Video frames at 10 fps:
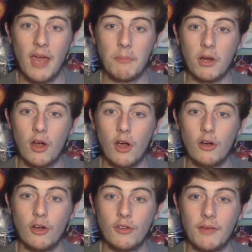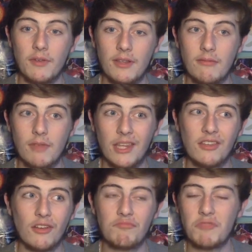But Carl goes every, I
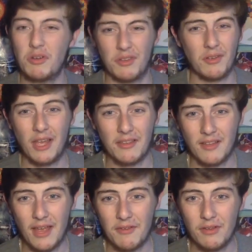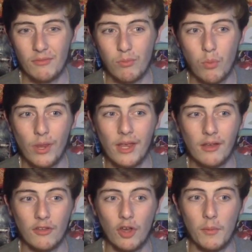don't know, it's not every
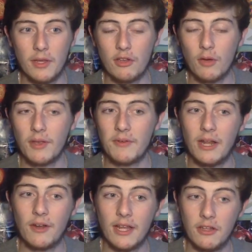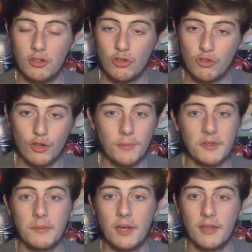week or so, but he goes every now and again. He just drops
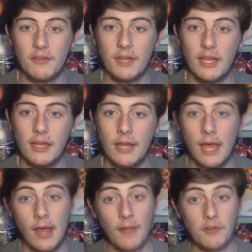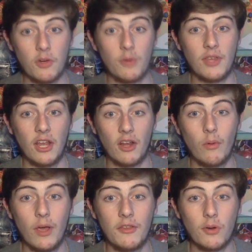supplies for Negan. They're always taken
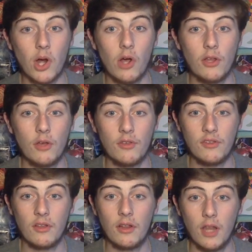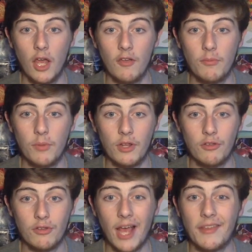away, so Carl knows he's still alive, but he
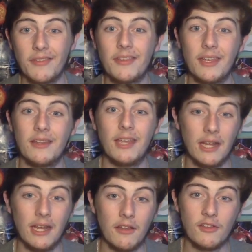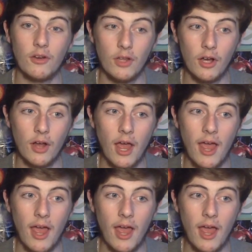just hasn't seen Negan in so long.